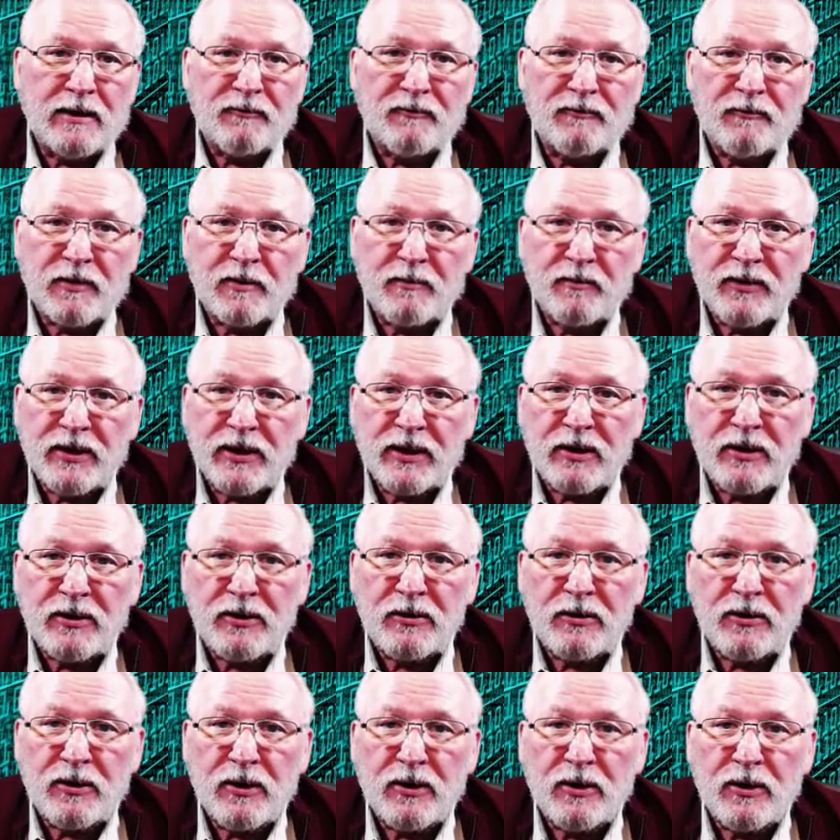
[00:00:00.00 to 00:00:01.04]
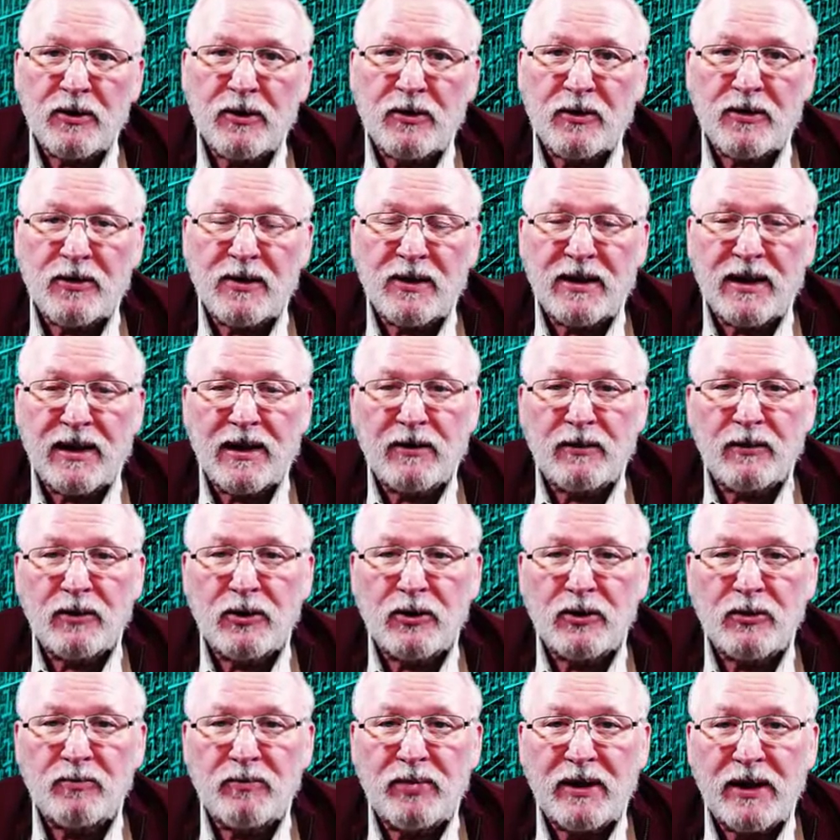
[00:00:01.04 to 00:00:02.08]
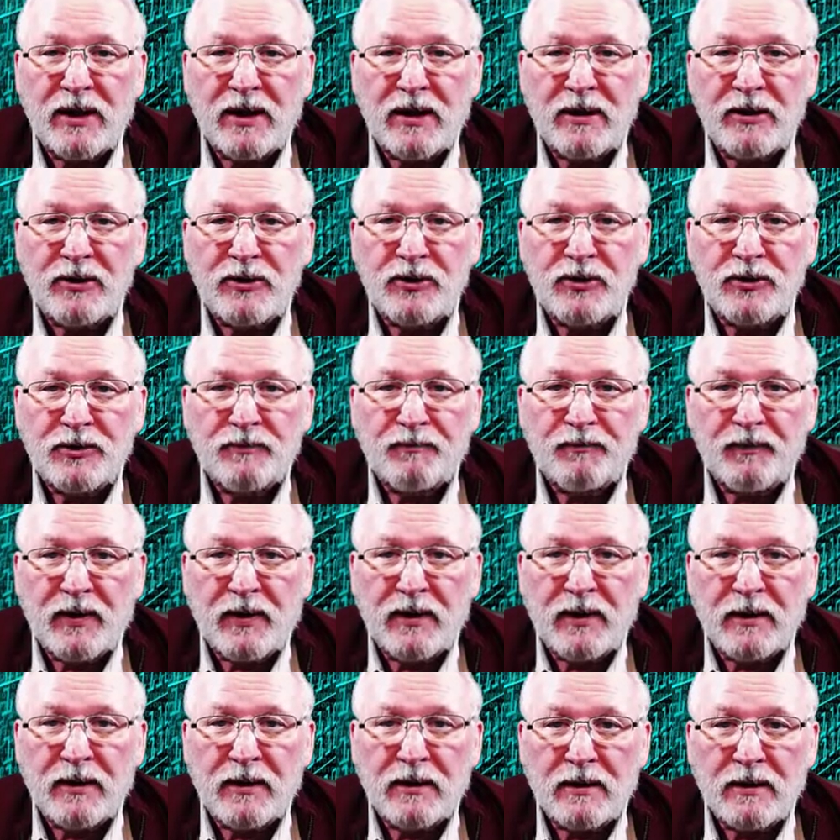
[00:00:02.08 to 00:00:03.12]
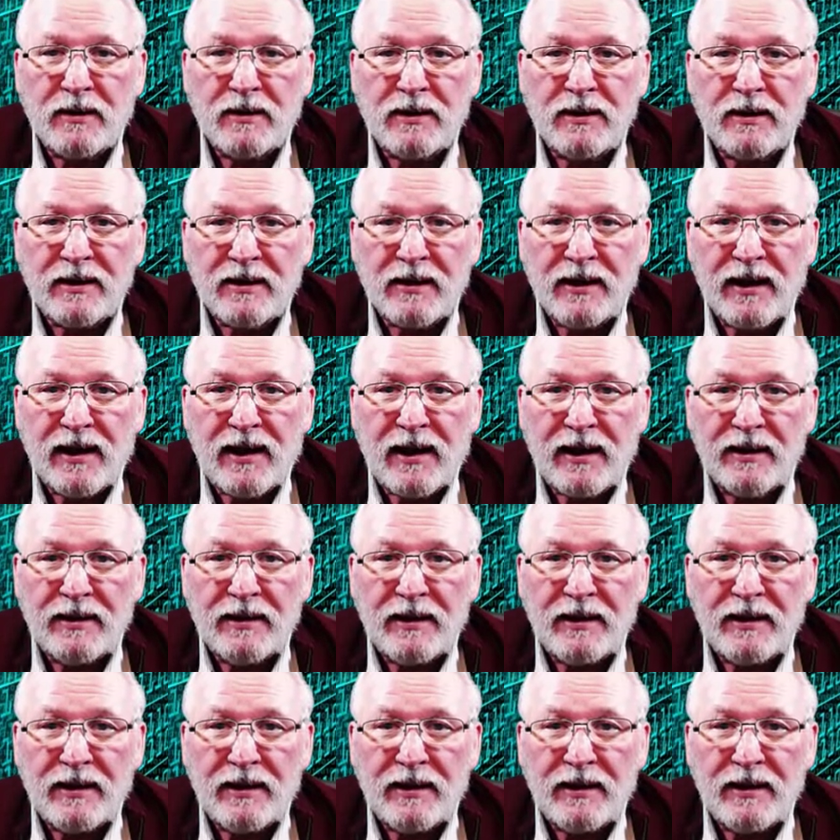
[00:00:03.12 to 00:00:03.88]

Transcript: From there you can go to the download page. Click that.